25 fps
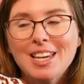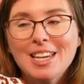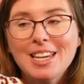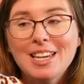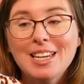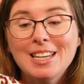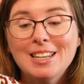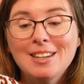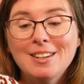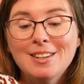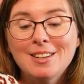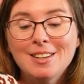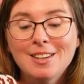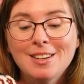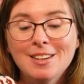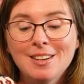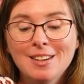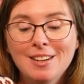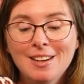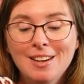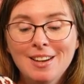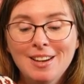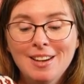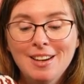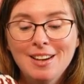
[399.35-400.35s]
in
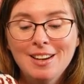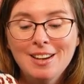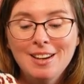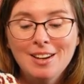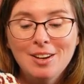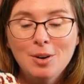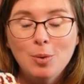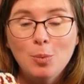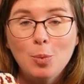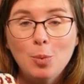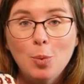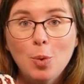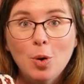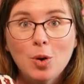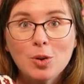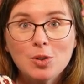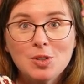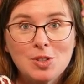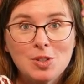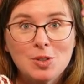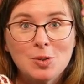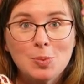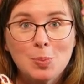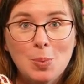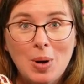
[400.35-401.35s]

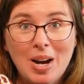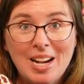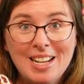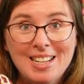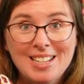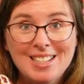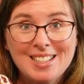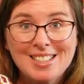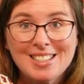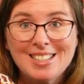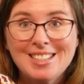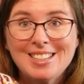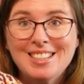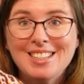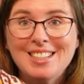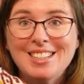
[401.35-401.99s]
worsted weight.